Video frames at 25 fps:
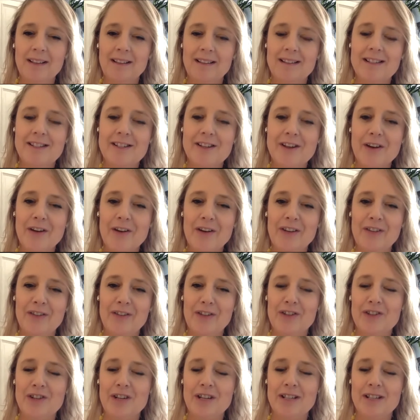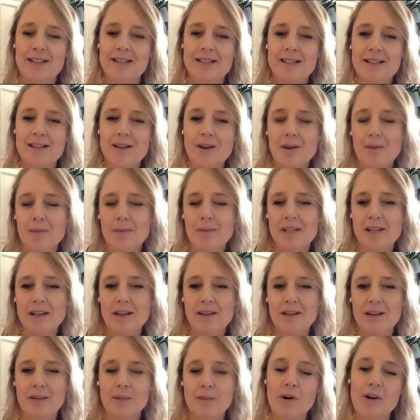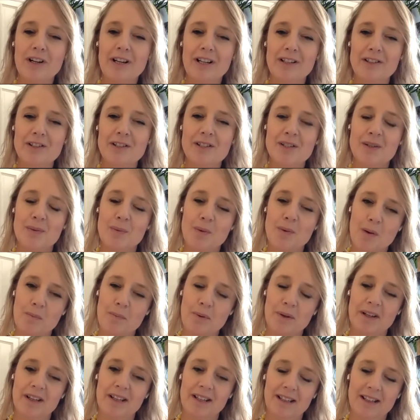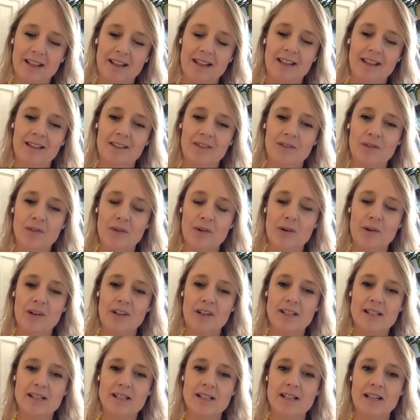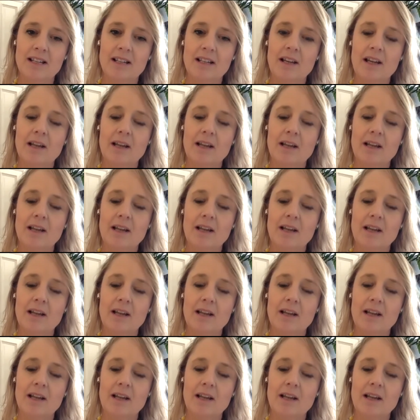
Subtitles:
So if you're trying to stop dairy, what can you swap it in for instead?